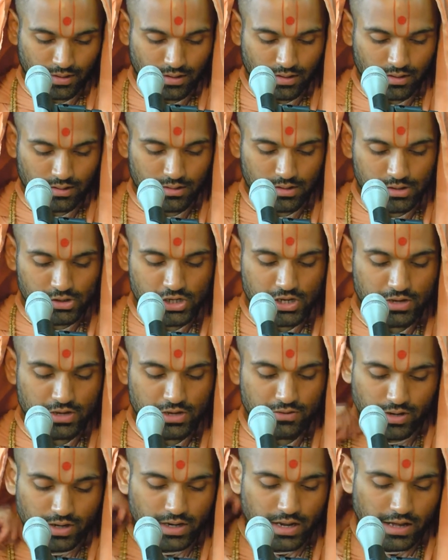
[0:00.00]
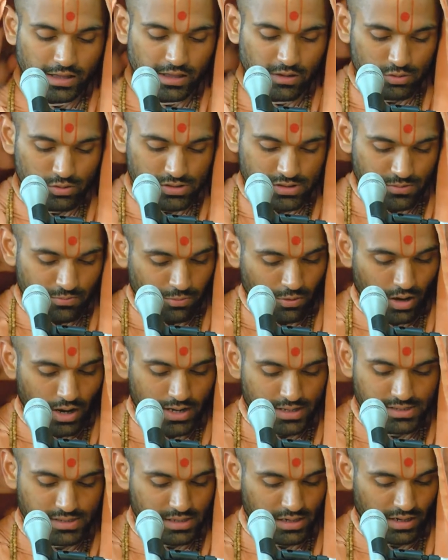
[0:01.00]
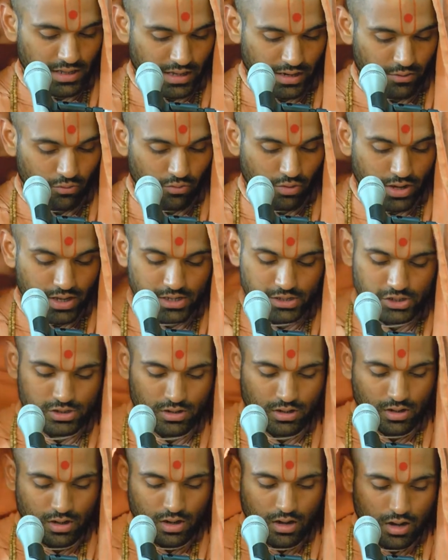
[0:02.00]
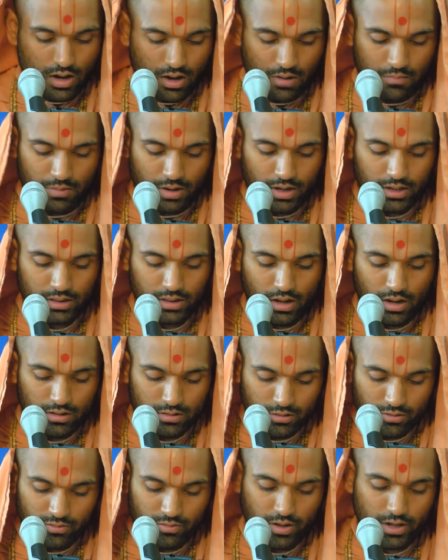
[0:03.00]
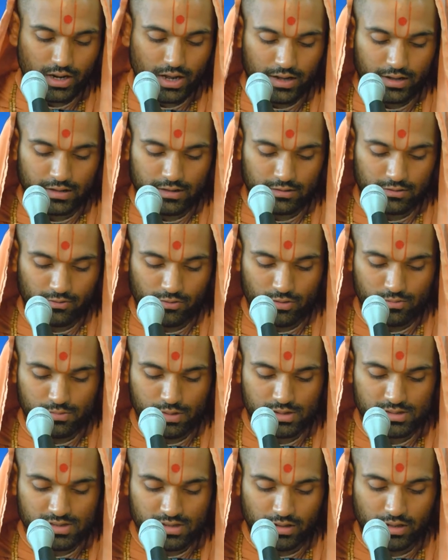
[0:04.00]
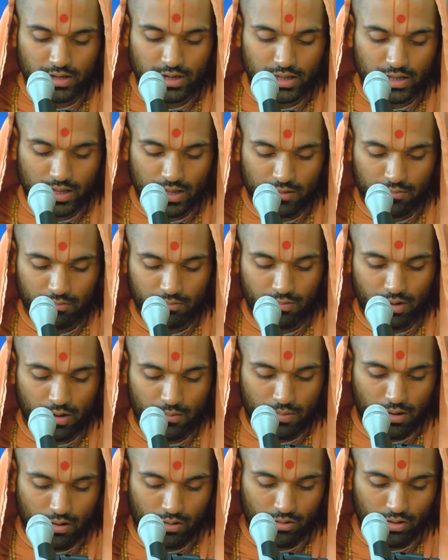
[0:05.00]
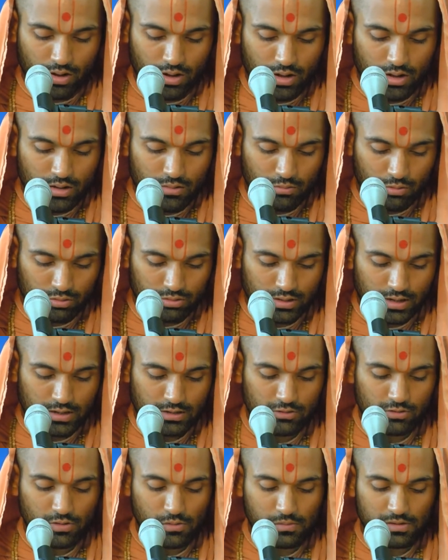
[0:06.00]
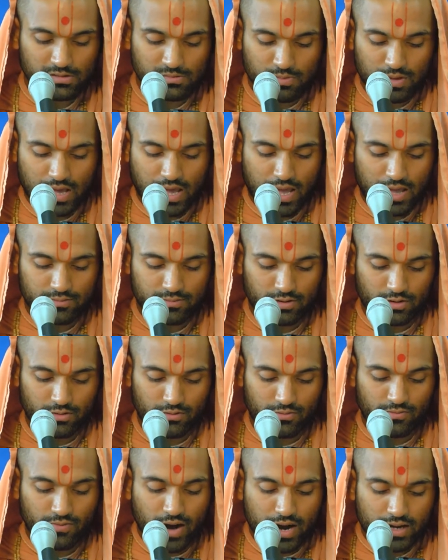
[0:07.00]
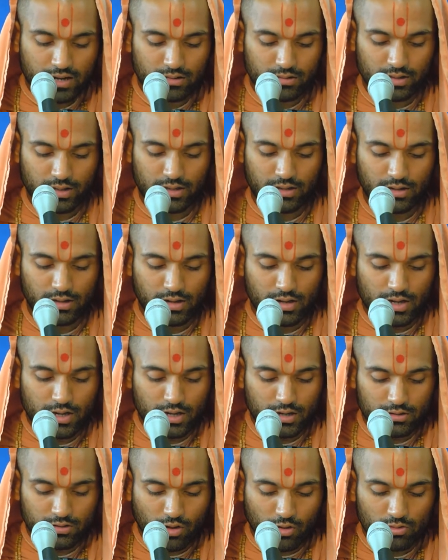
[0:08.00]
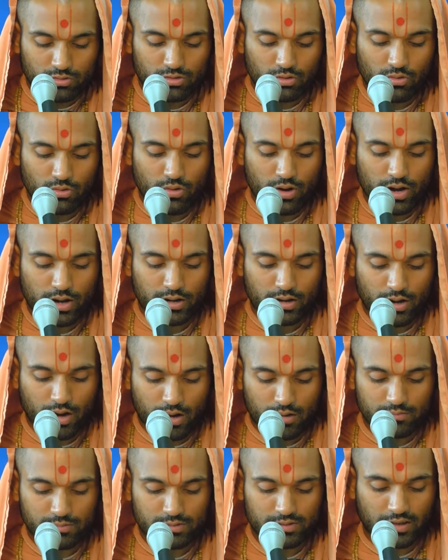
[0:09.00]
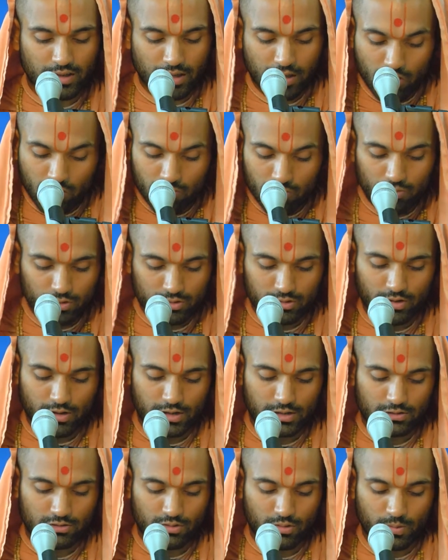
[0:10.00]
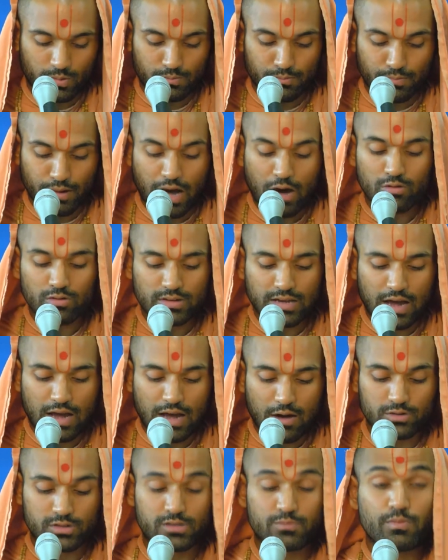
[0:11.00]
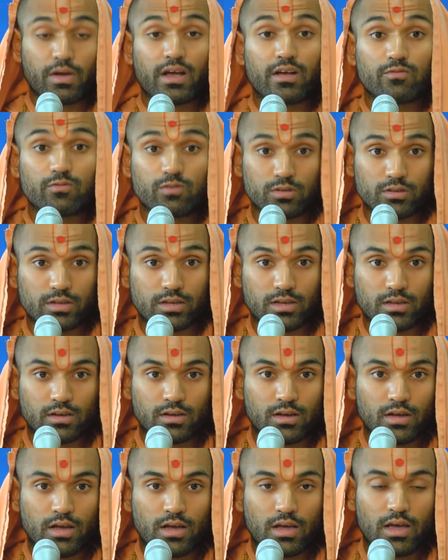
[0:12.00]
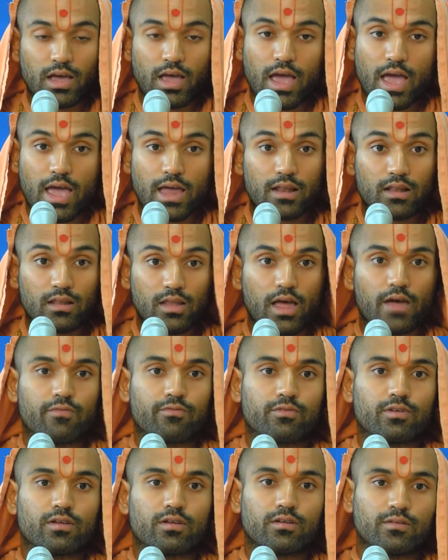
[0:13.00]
The chief Vairagi was surprised and enraged among the other Vairagis for misleading him about Muktan Swami's behavior. Finally, those who had come to kill Muktan Swami bowed down respectfully and left.